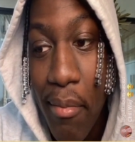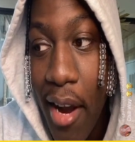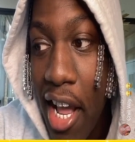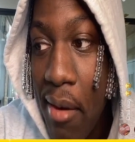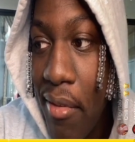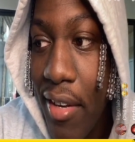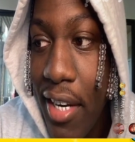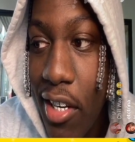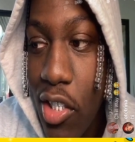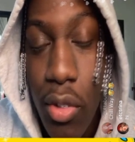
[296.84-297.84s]
Pardon me,
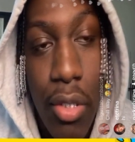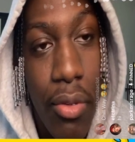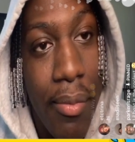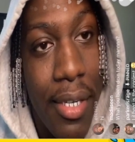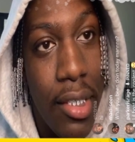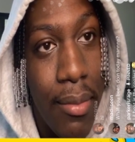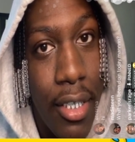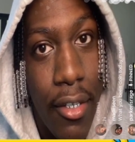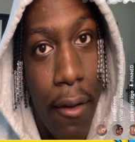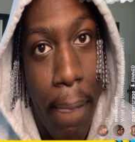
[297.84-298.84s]
video, 21 minutes,
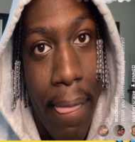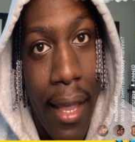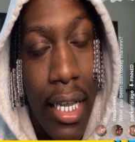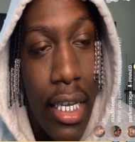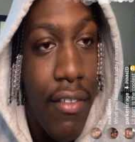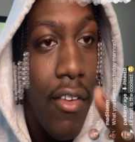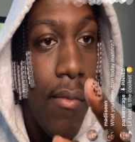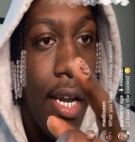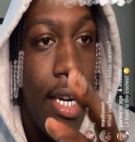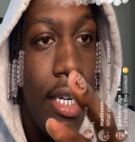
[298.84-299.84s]
man. I love
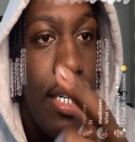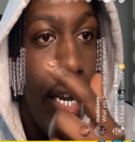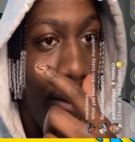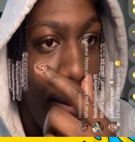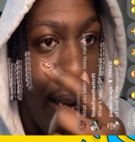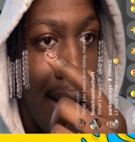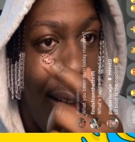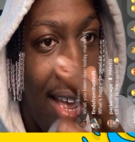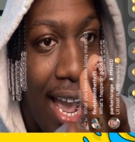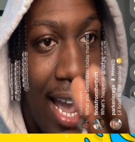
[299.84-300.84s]
everybody to death, man.
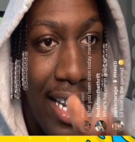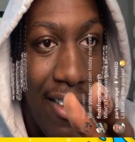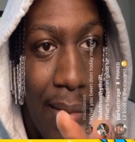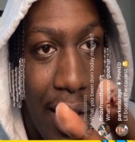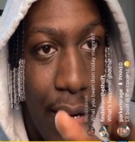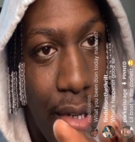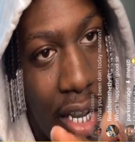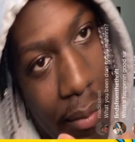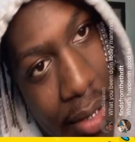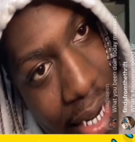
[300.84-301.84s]
I love everybody who
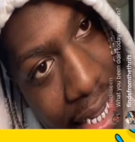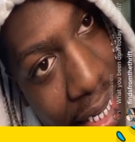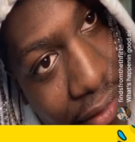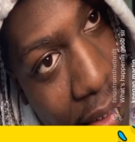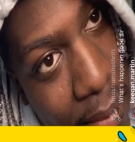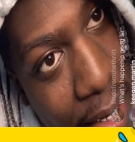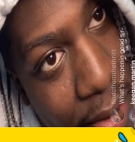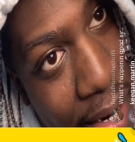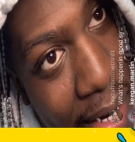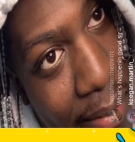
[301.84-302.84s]
love me. I love everybody
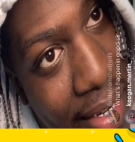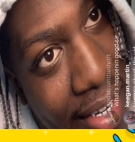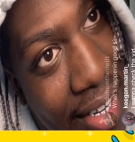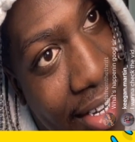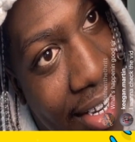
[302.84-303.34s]
who hate me.